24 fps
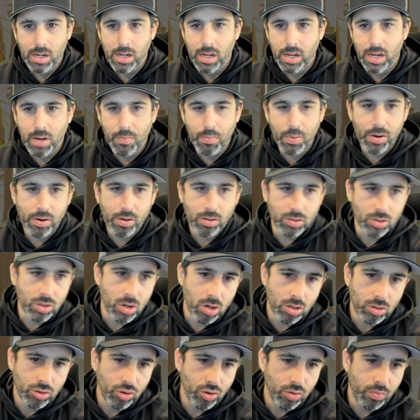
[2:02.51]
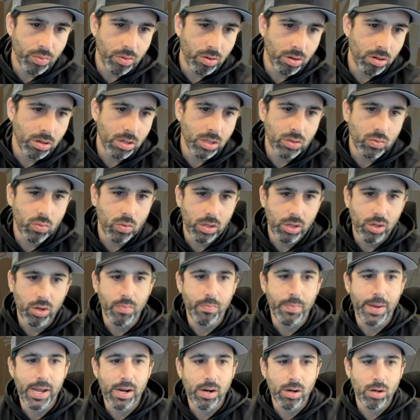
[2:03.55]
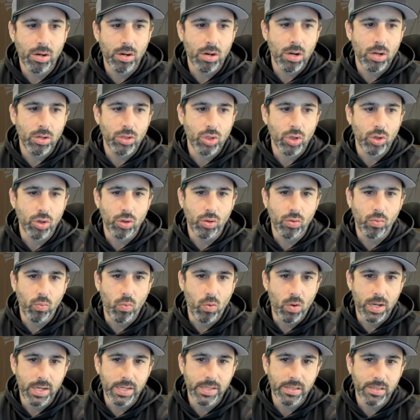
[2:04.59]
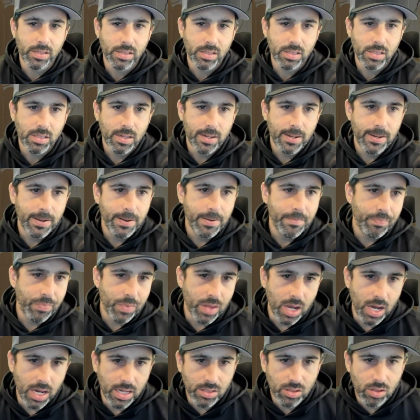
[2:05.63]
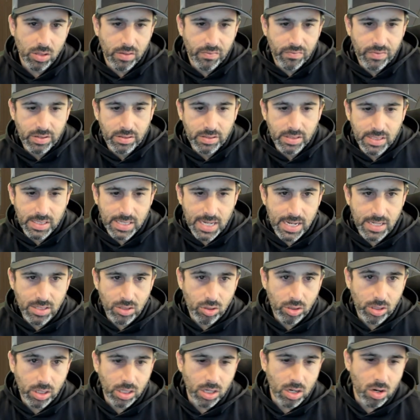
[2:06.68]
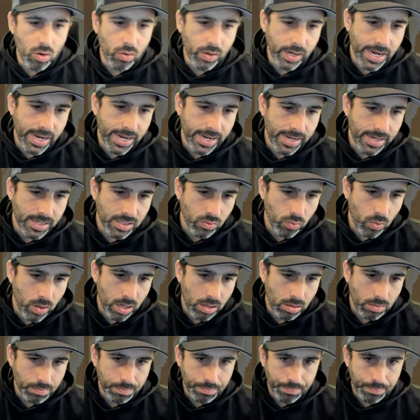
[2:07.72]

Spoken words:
Imperial Dark Trooper is one of your better turn ones. So the villain side is looking okay as well.